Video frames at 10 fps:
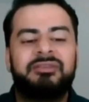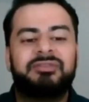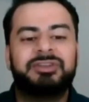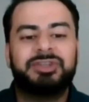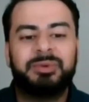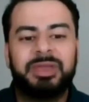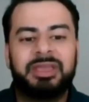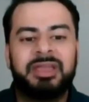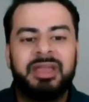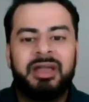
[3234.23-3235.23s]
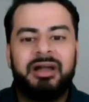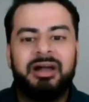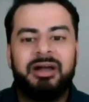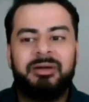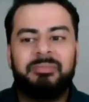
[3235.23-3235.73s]
for doing
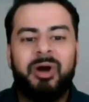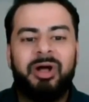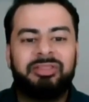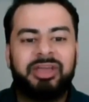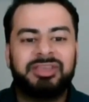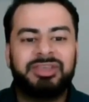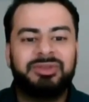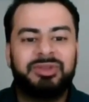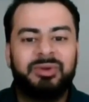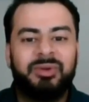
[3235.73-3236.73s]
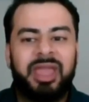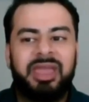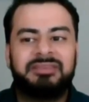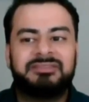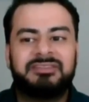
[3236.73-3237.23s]
Um, all that you do,
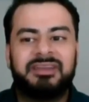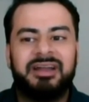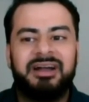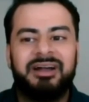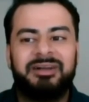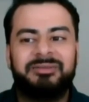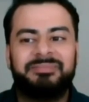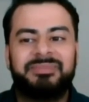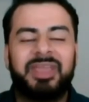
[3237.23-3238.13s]
and um,